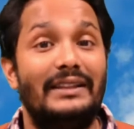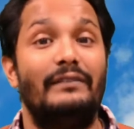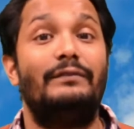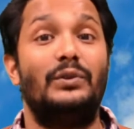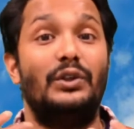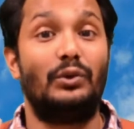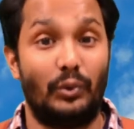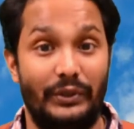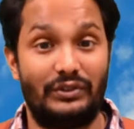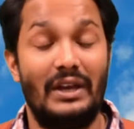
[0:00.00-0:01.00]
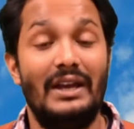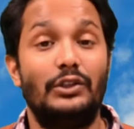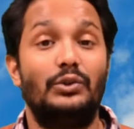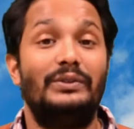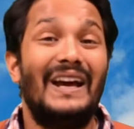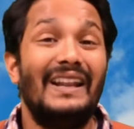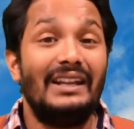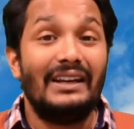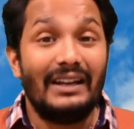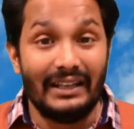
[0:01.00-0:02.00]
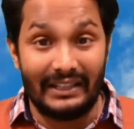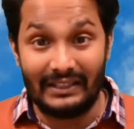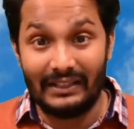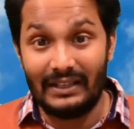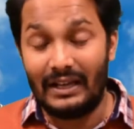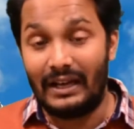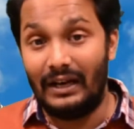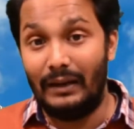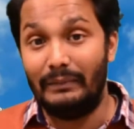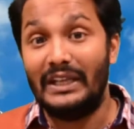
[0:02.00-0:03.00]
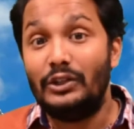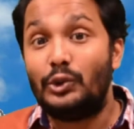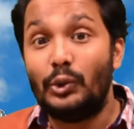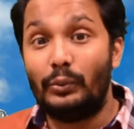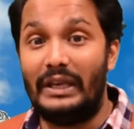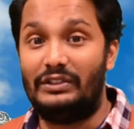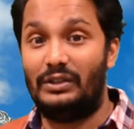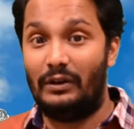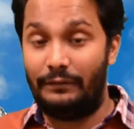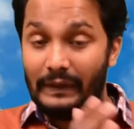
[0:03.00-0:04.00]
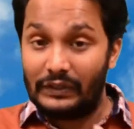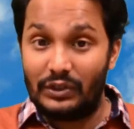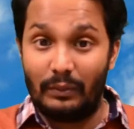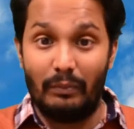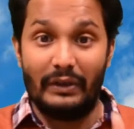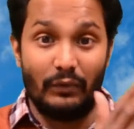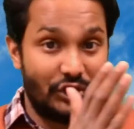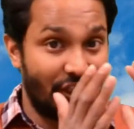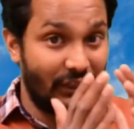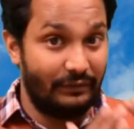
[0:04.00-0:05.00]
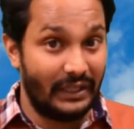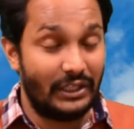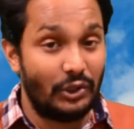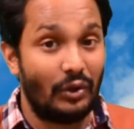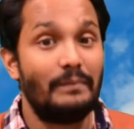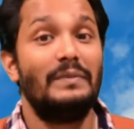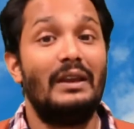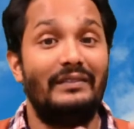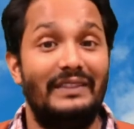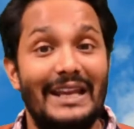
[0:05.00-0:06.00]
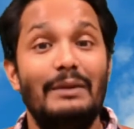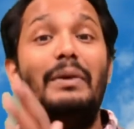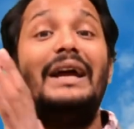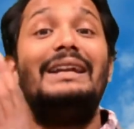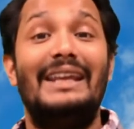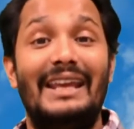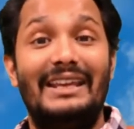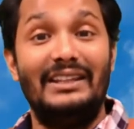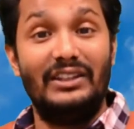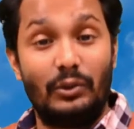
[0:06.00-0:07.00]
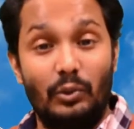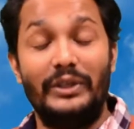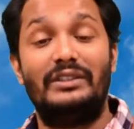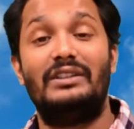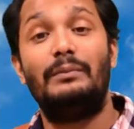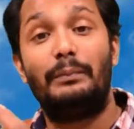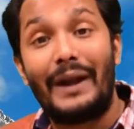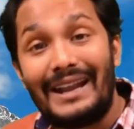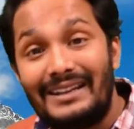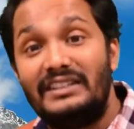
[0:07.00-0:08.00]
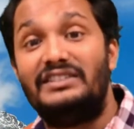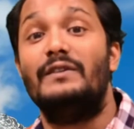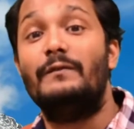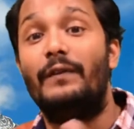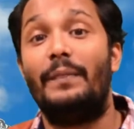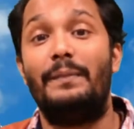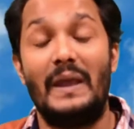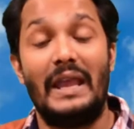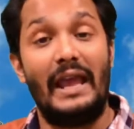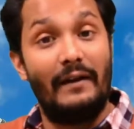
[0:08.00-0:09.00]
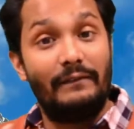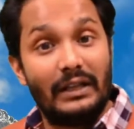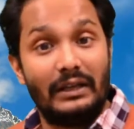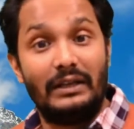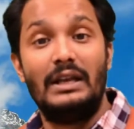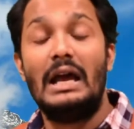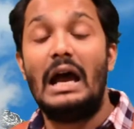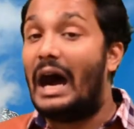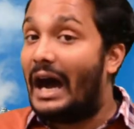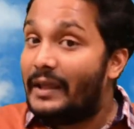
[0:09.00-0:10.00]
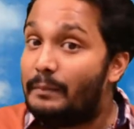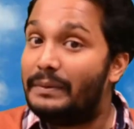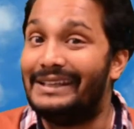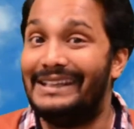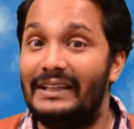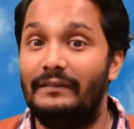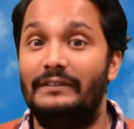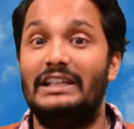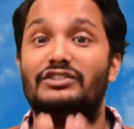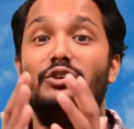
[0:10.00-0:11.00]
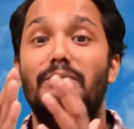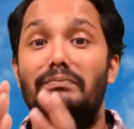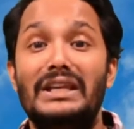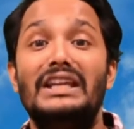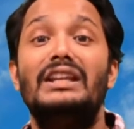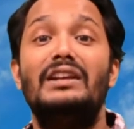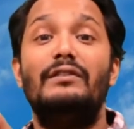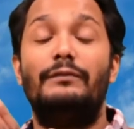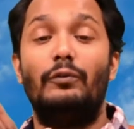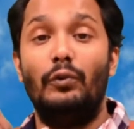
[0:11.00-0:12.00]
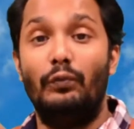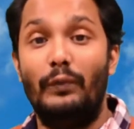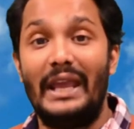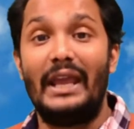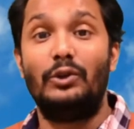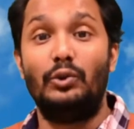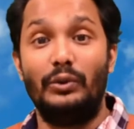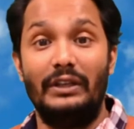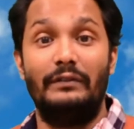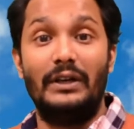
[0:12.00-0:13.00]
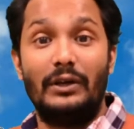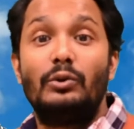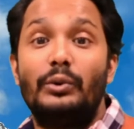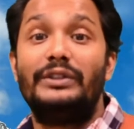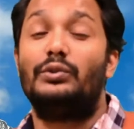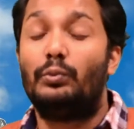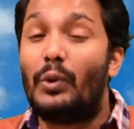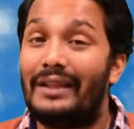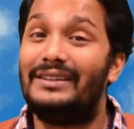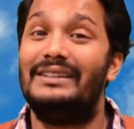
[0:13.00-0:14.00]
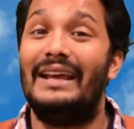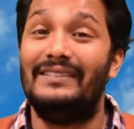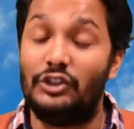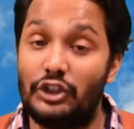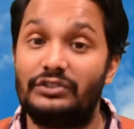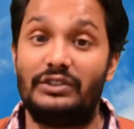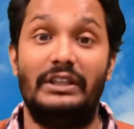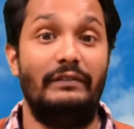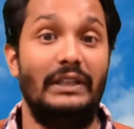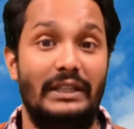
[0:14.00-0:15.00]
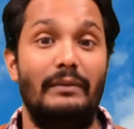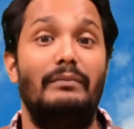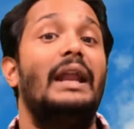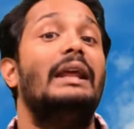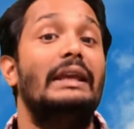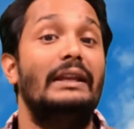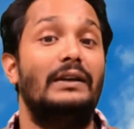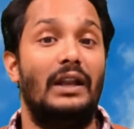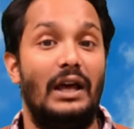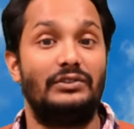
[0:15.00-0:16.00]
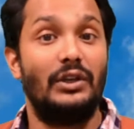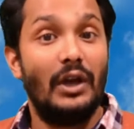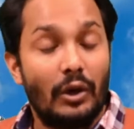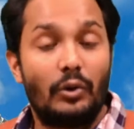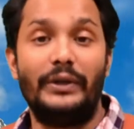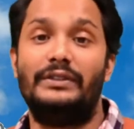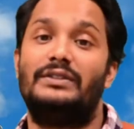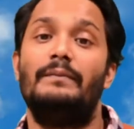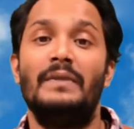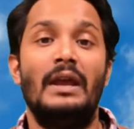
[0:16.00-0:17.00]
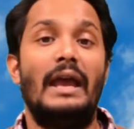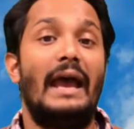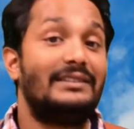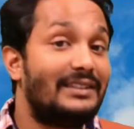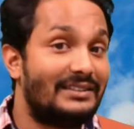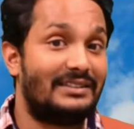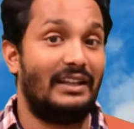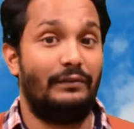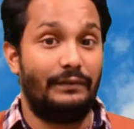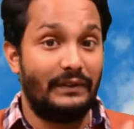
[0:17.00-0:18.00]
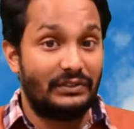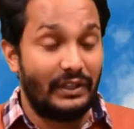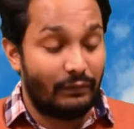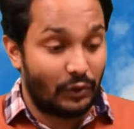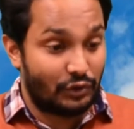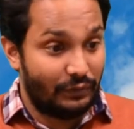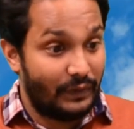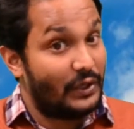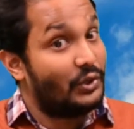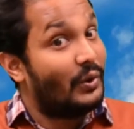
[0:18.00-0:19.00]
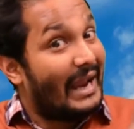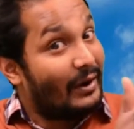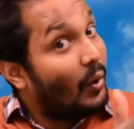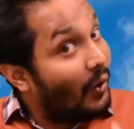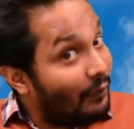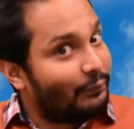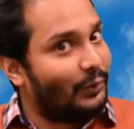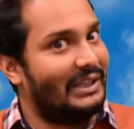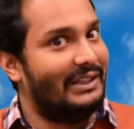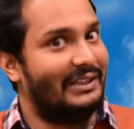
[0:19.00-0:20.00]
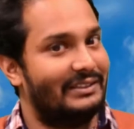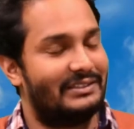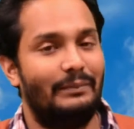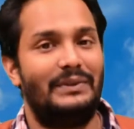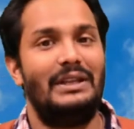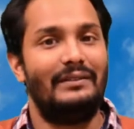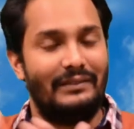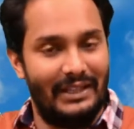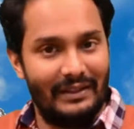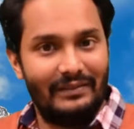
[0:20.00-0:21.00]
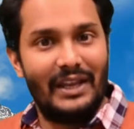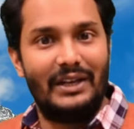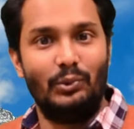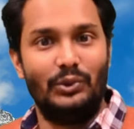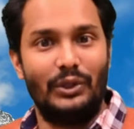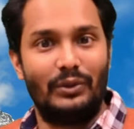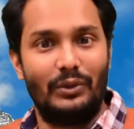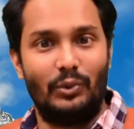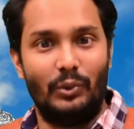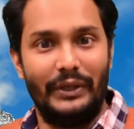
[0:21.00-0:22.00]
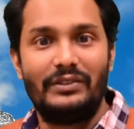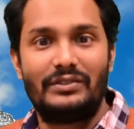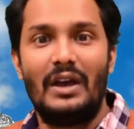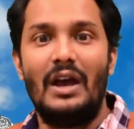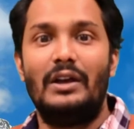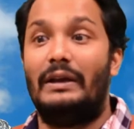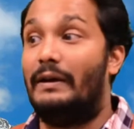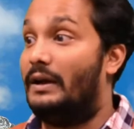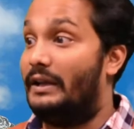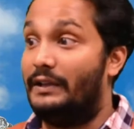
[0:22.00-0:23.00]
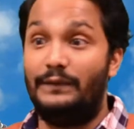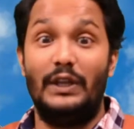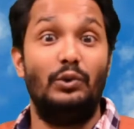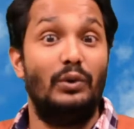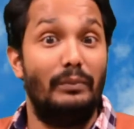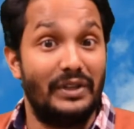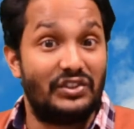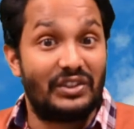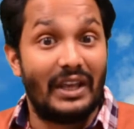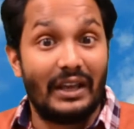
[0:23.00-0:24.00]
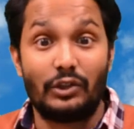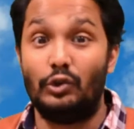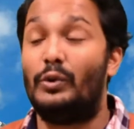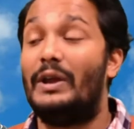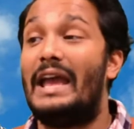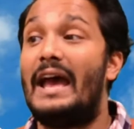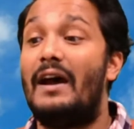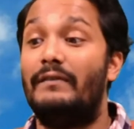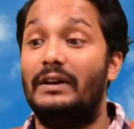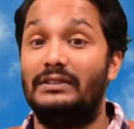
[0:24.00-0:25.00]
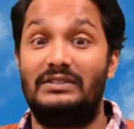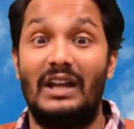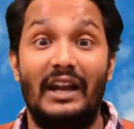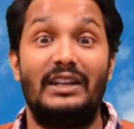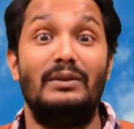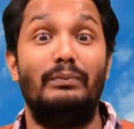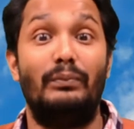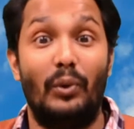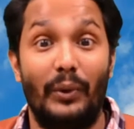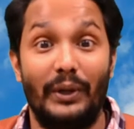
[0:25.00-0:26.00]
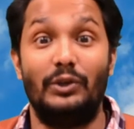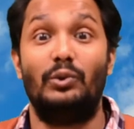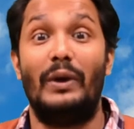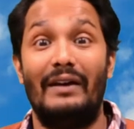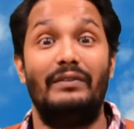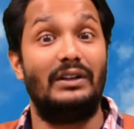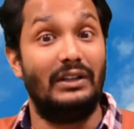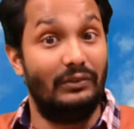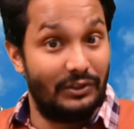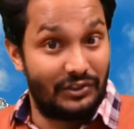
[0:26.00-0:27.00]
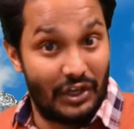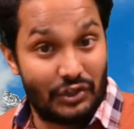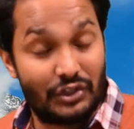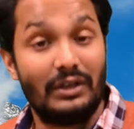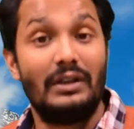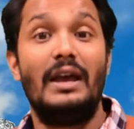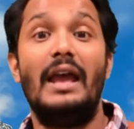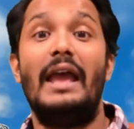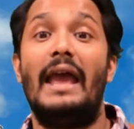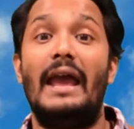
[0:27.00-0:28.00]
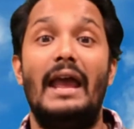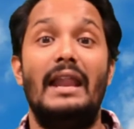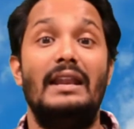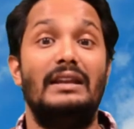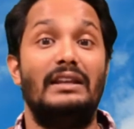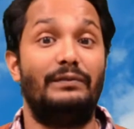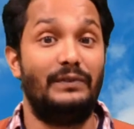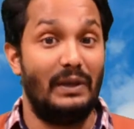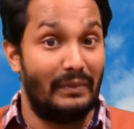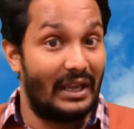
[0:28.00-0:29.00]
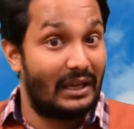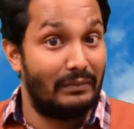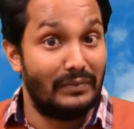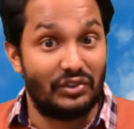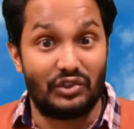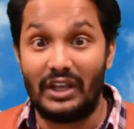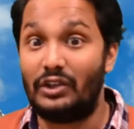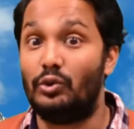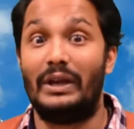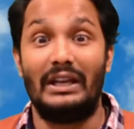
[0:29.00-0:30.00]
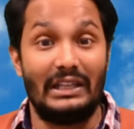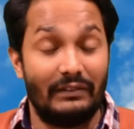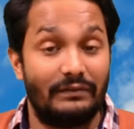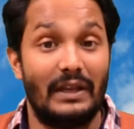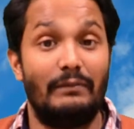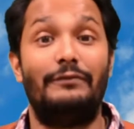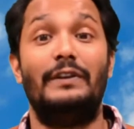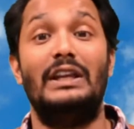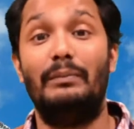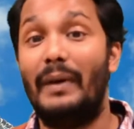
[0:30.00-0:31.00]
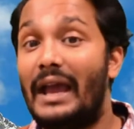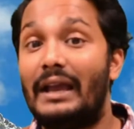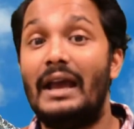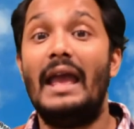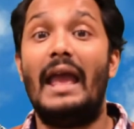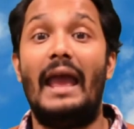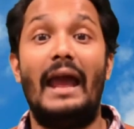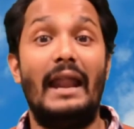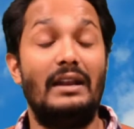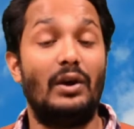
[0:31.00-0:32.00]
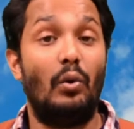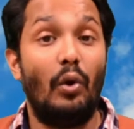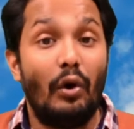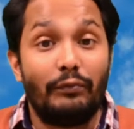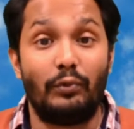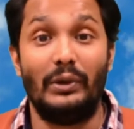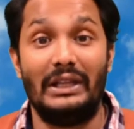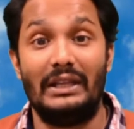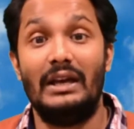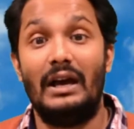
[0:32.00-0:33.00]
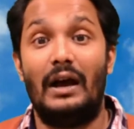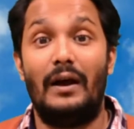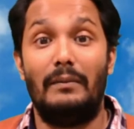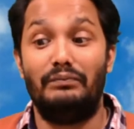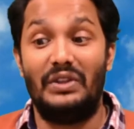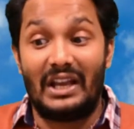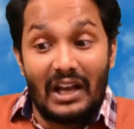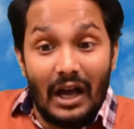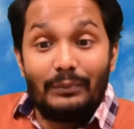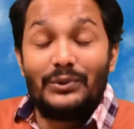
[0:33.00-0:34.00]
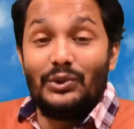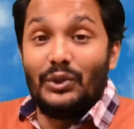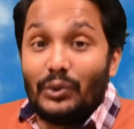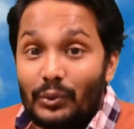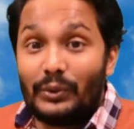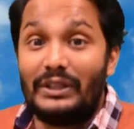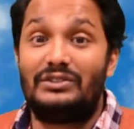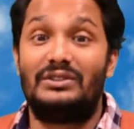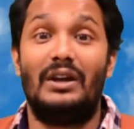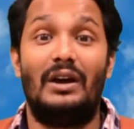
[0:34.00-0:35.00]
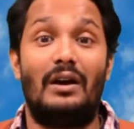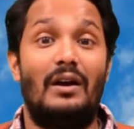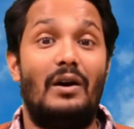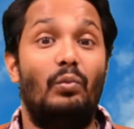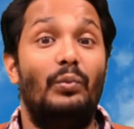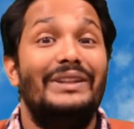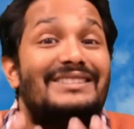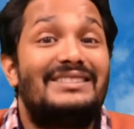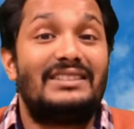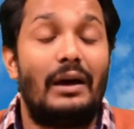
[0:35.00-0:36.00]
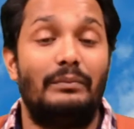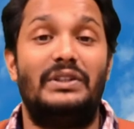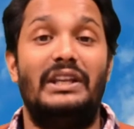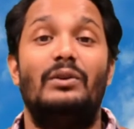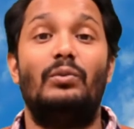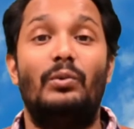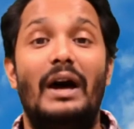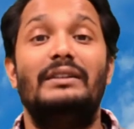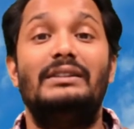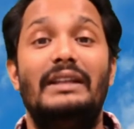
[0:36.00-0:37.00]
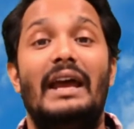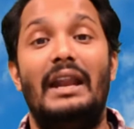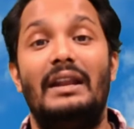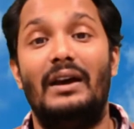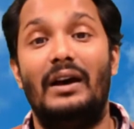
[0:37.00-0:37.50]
them for the quiz. So they are learning in 2 ways. First, by watching a video, then by taking the quiz and practicing what they have learned. I believe that's a meaningful way to give a quiz rather than just giving them an in-class quiz. As I said, first they watch the video and hopefully learn something, then they do the quiz. If they do a mistake, you have a starting point to have a conversation, and if they make a mistake, you can give them feedback, and hopefully they come to the quiz with something rather than